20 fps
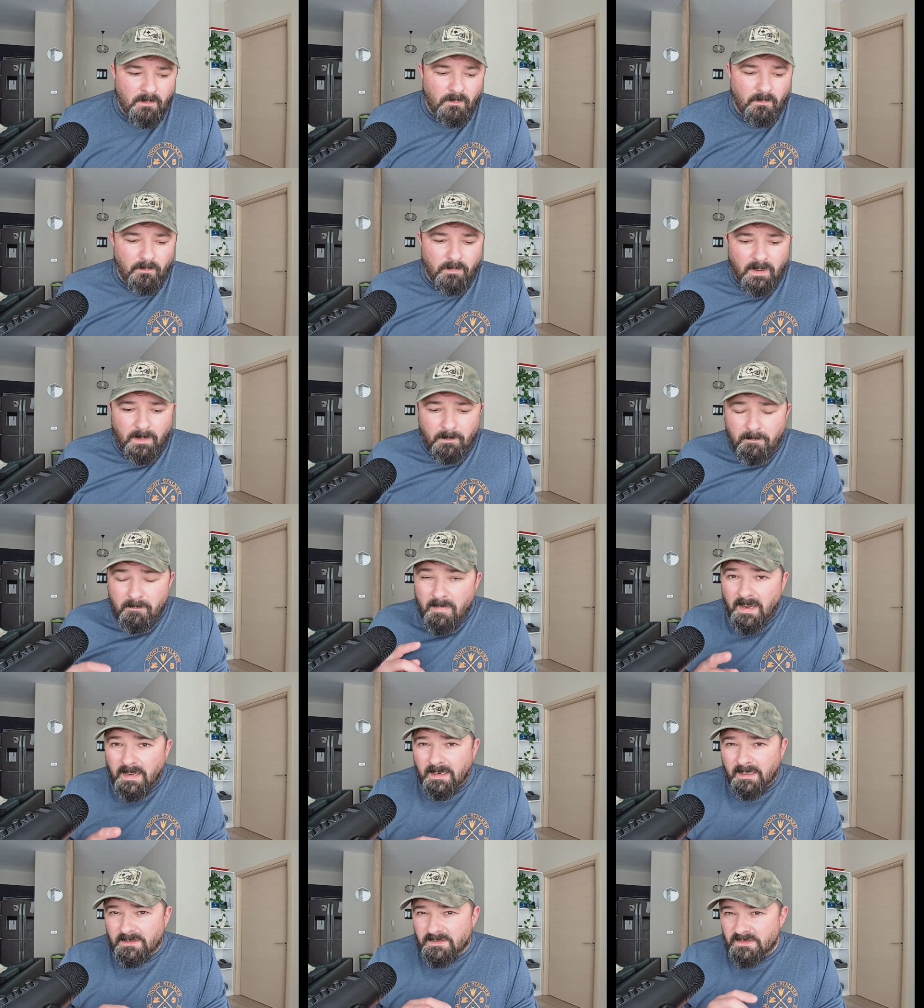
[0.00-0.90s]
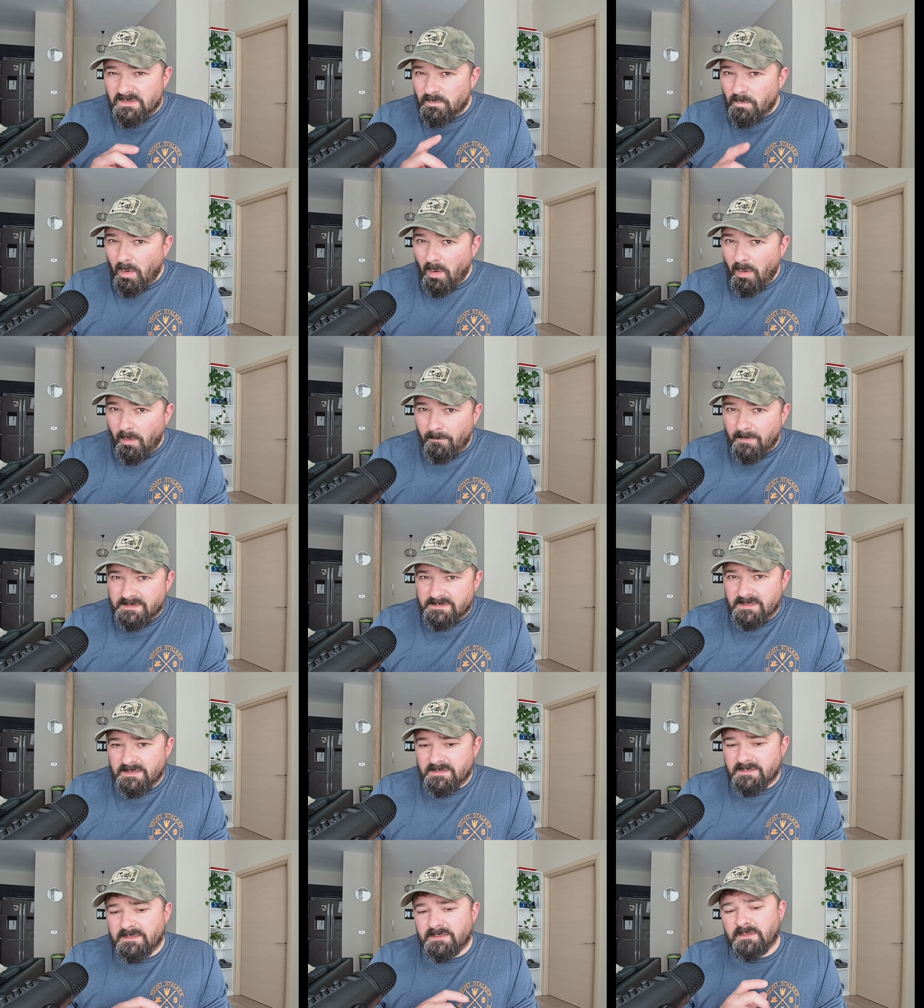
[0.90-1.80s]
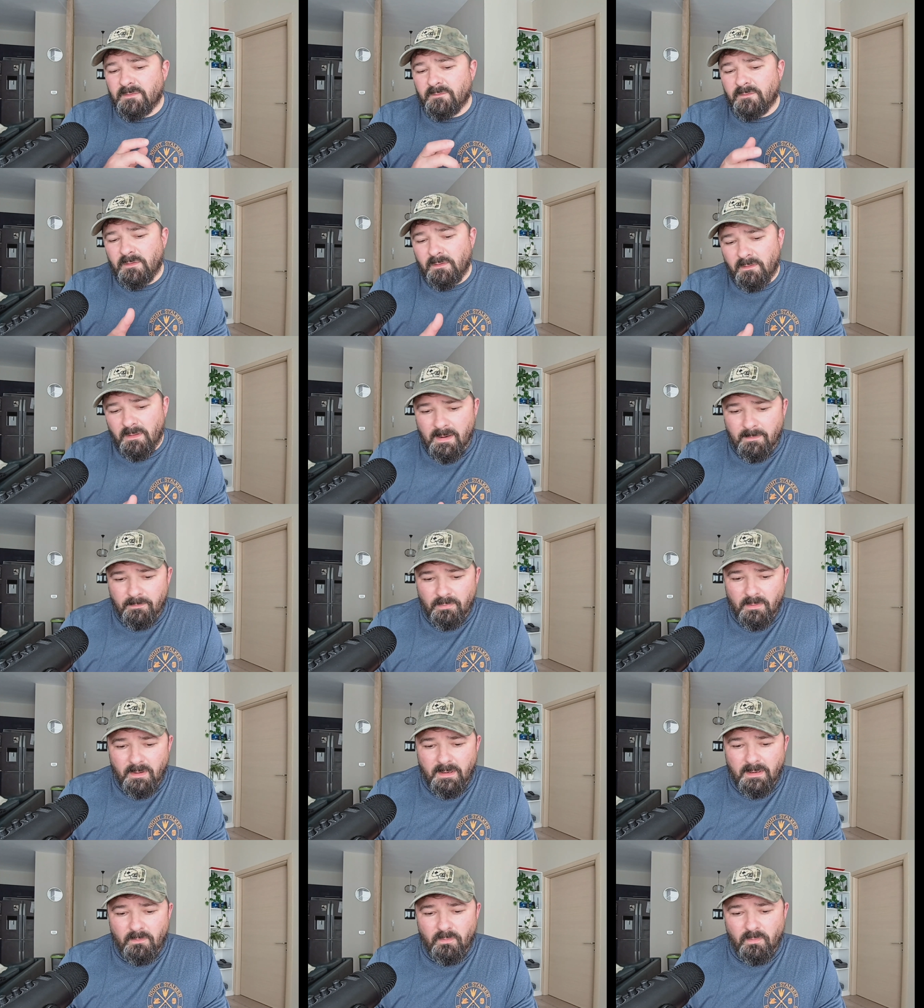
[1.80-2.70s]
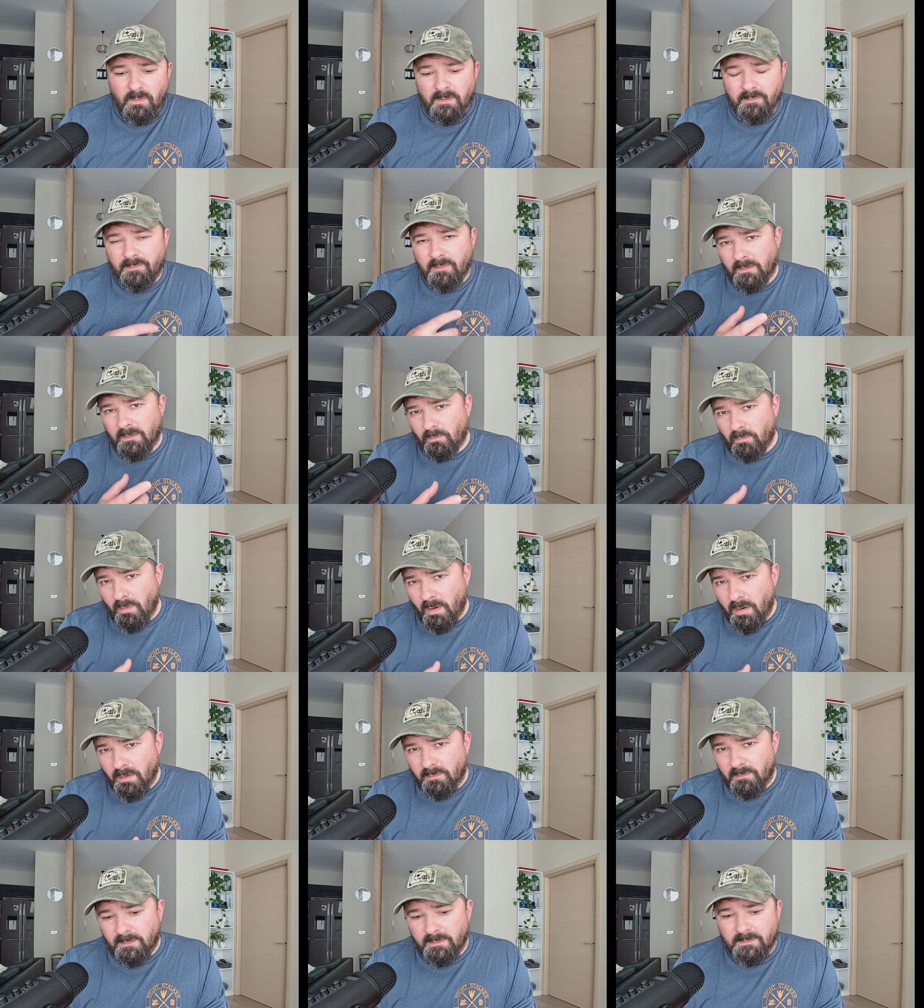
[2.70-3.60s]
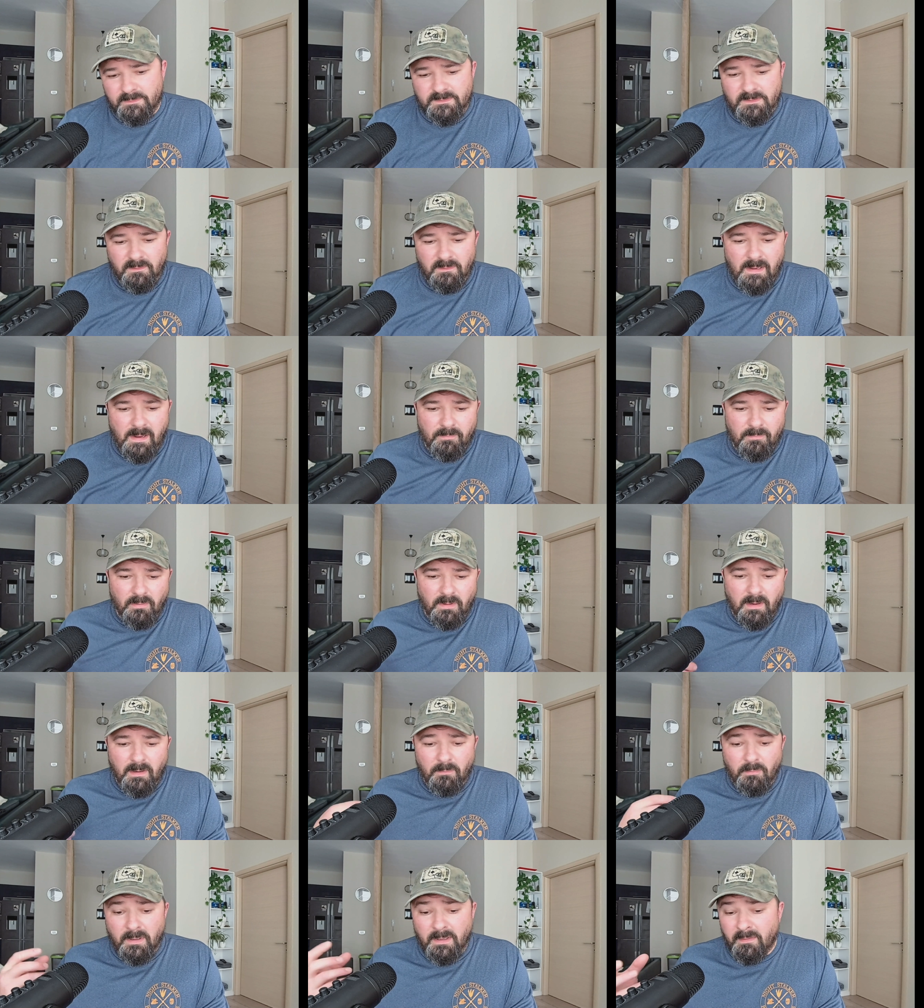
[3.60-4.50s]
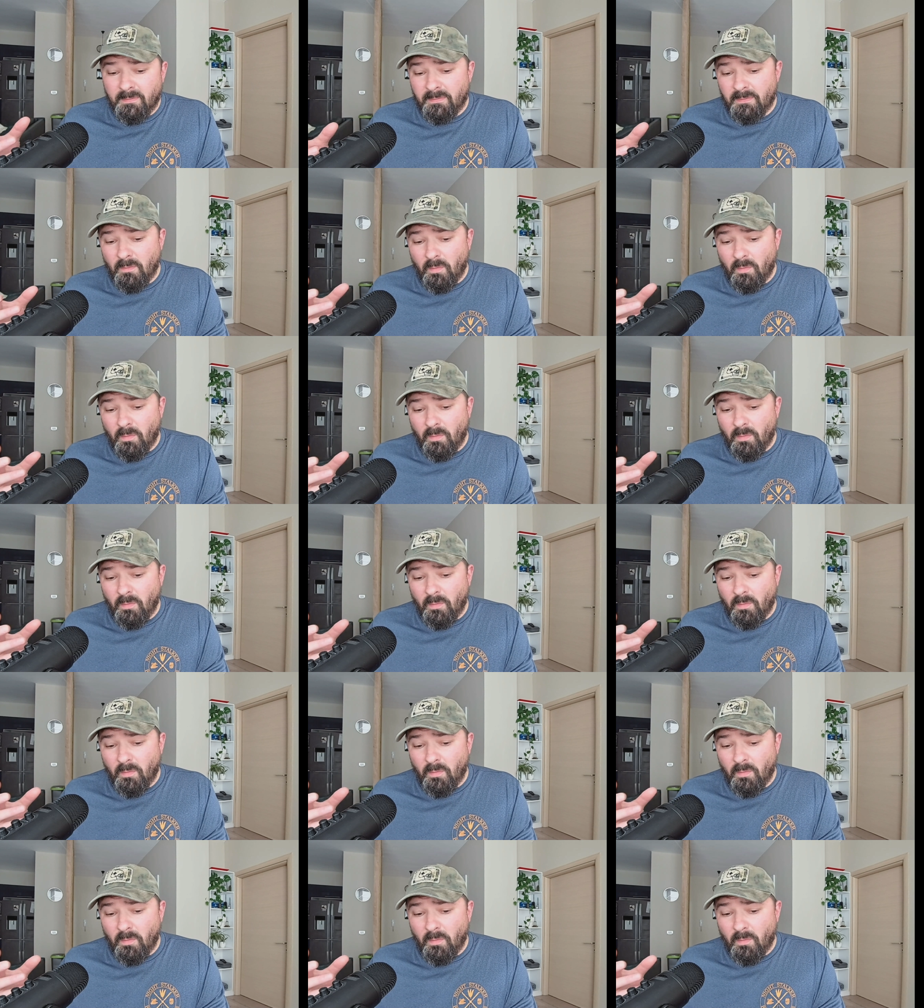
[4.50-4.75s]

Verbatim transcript: But many small businesses have collaborated with, like Rokland has collaborated with,